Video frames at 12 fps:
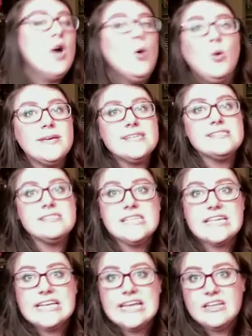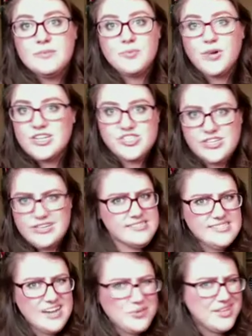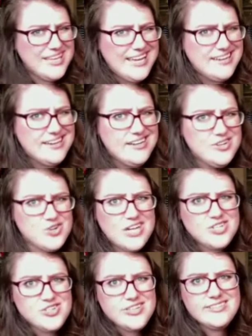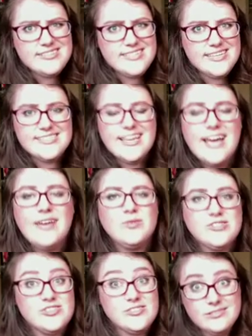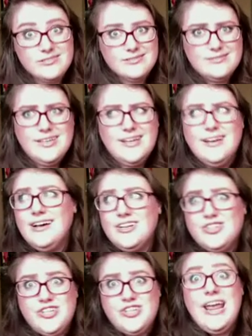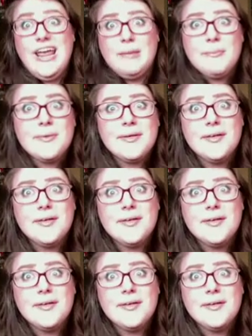Well, because it's a Canadian production and it's not really gained any traction in the States yet, which is a shame.